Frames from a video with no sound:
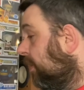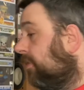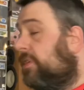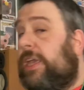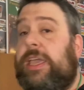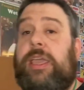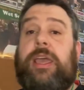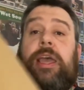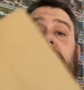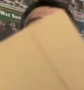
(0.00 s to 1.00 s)
it today.
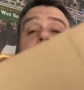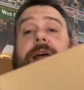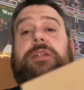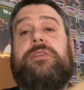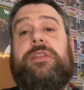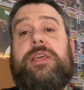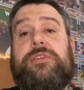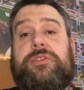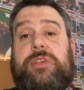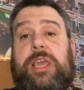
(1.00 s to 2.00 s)
And
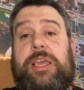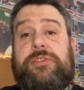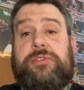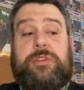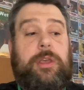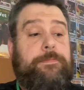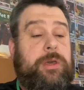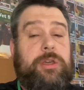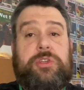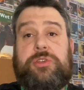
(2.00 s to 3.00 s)
this is a
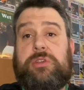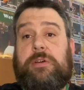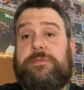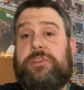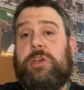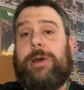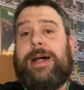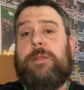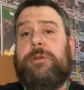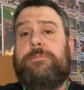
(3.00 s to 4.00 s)
purchase of two
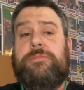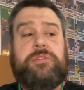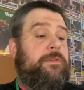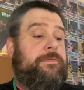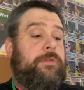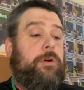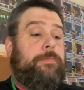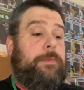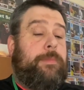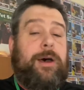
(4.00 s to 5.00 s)
albums
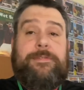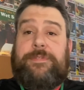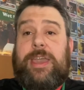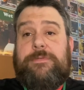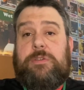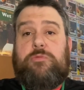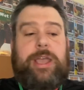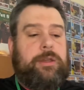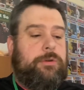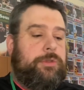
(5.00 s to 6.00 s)
from my favourite
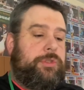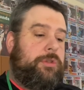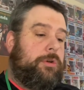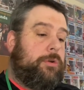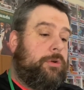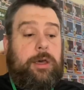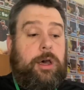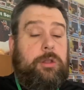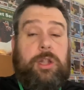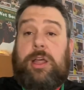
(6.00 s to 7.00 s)
record store
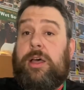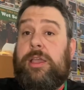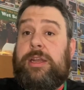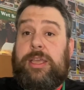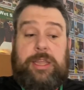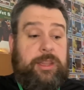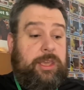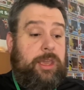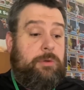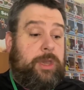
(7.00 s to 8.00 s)
online in
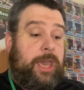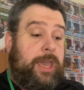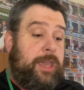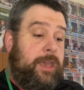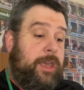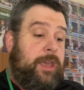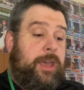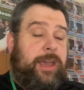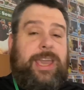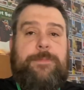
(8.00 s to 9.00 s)
the UK.
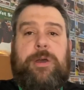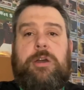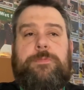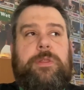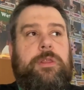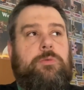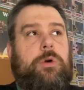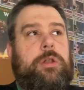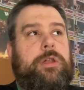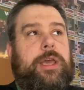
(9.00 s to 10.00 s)
I keep hoping that
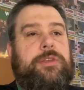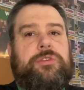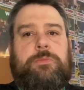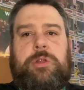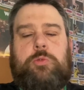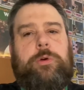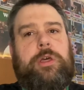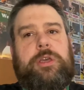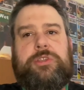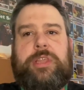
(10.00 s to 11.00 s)
one day someone who
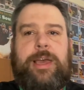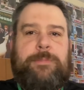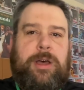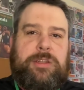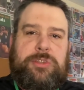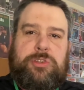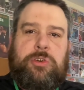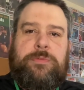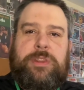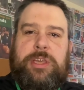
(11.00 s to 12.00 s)
works there might
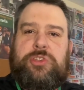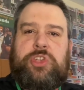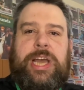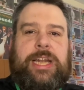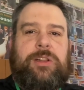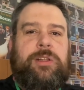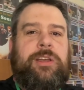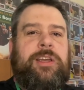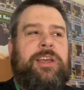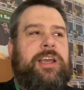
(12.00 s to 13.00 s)
discover this channel
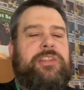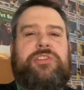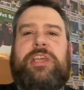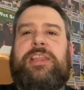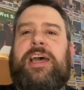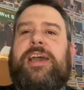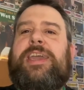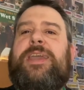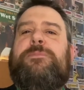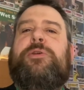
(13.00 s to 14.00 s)
and see that I
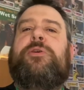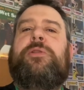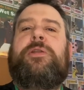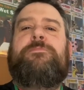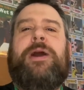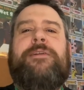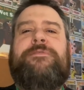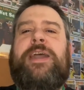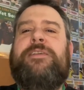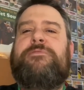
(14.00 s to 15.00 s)
keep calling them my
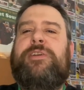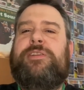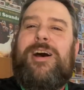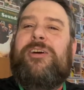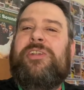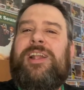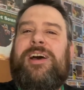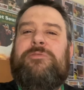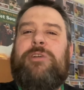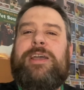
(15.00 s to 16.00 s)
favourite
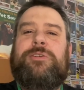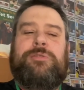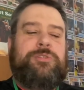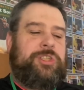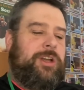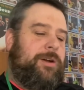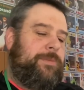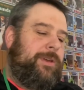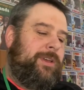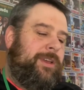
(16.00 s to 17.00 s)
online record shop,
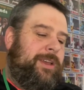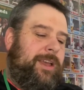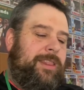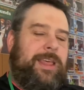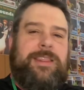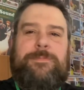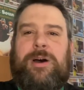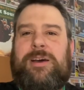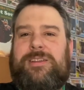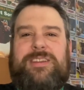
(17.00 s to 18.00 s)
and then they
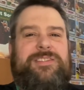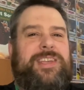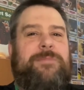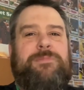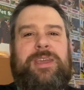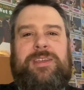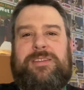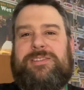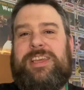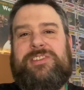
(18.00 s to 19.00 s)
might send me a
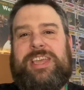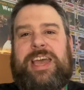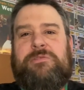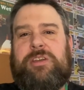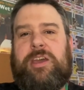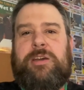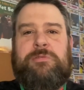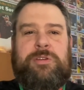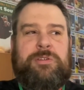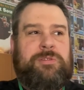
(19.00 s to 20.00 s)
discount
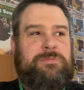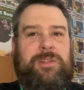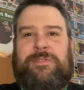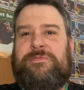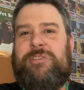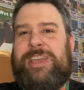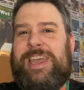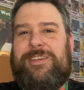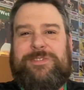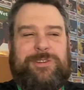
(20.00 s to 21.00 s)
code or a free
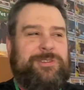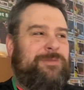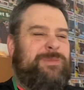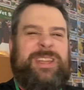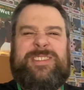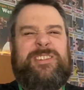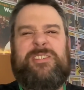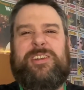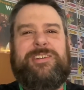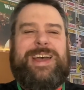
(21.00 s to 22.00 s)
gift or something. It's
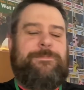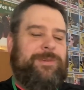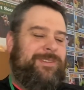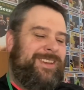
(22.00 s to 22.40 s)
not going to happen.